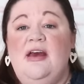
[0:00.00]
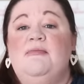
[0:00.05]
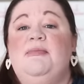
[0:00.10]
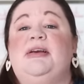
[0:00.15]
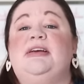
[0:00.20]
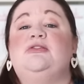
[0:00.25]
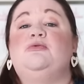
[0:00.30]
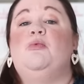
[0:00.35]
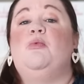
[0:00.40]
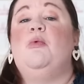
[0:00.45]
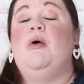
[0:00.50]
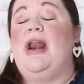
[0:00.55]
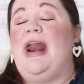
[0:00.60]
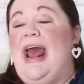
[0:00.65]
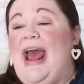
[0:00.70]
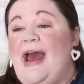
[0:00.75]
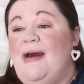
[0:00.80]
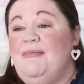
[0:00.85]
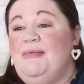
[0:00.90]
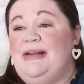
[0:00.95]
because what
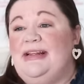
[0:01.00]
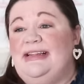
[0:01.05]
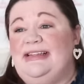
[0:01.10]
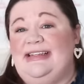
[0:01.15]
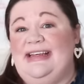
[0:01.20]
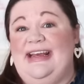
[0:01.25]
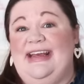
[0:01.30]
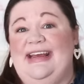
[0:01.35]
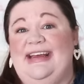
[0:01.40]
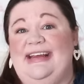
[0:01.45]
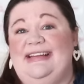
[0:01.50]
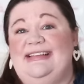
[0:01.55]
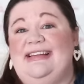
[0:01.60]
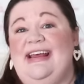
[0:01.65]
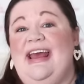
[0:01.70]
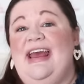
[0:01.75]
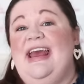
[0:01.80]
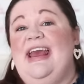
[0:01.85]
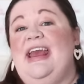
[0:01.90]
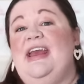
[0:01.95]
happens is
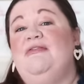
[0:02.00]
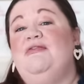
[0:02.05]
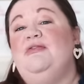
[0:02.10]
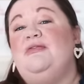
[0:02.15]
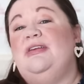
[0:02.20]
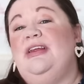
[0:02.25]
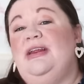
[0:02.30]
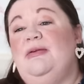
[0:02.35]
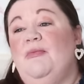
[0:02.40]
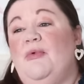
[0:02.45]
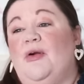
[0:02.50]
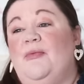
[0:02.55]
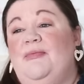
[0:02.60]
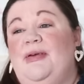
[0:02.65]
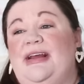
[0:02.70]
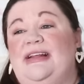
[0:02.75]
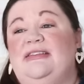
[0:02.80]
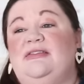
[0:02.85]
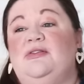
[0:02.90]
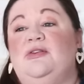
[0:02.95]
if you need more
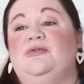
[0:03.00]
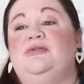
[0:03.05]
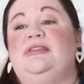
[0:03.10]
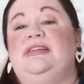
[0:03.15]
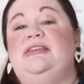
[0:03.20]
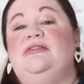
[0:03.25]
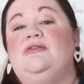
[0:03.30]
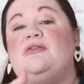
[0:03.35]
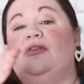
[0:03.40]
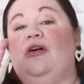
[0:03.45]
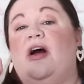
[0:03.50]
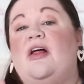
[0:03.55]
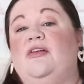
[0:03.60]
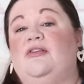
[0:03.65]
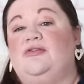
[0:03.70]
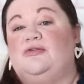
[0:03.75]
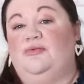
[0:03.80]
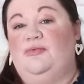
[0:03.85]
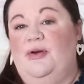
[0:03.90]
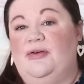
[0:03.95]
bins, those seasonal
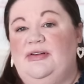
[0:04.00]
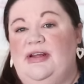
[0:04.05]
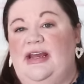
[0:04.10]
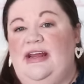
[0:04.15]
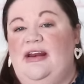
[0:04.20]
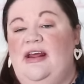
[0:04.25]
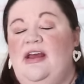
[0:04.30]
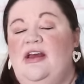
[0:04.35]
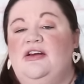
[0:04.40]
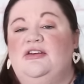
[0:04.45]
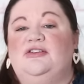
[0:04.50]
colors rotate.